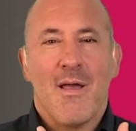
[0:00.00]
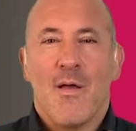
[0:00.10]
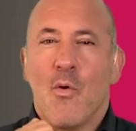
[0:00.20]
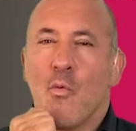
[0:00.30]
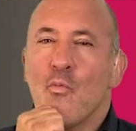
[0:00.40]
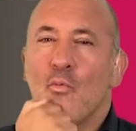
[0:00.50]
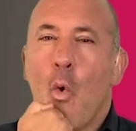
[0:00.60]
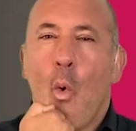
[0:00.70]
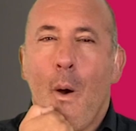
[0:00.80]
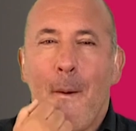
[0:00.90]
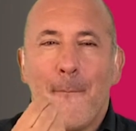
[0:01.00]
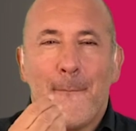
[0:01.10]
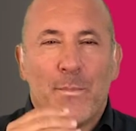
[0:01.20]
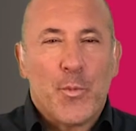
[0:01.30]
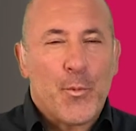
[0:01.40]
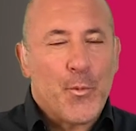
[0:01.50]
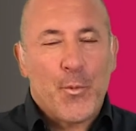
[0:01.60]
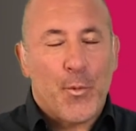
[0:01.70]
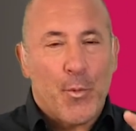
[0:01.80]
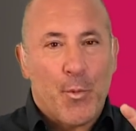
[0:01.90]
moist air hits a
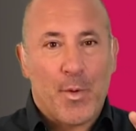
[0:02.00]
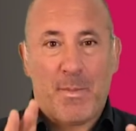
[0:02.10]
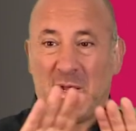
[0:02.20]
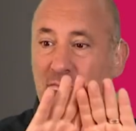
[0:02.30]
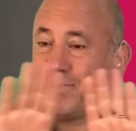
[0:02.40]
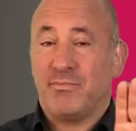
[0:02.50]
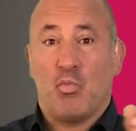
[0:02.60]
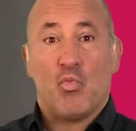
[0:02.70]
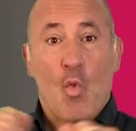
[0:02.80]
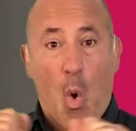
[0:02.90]
cold surface,